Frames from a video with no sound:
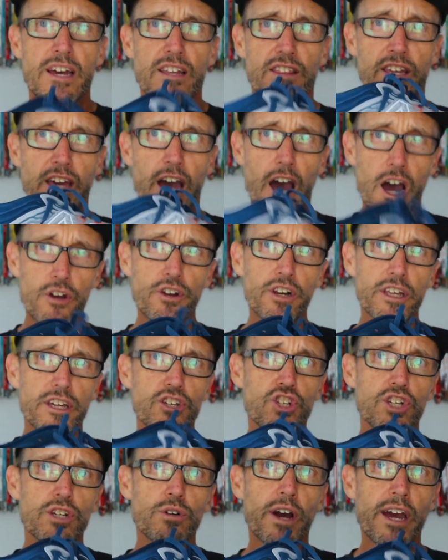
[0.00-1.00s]
The only
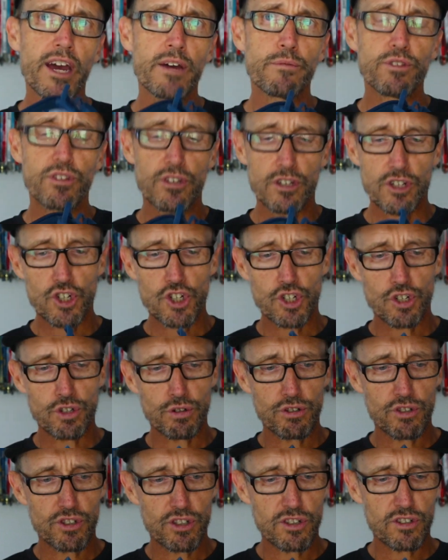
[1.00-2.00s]
issue I have with these
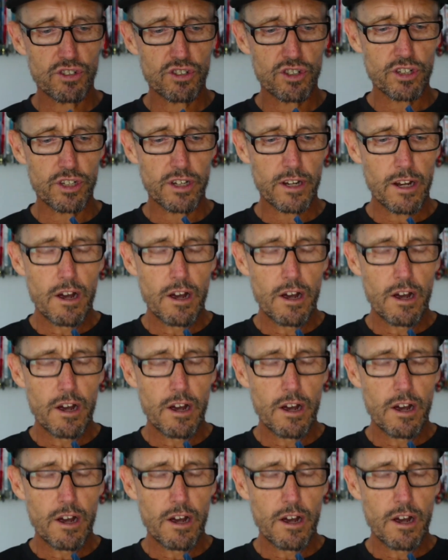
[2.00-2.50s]
shoes is that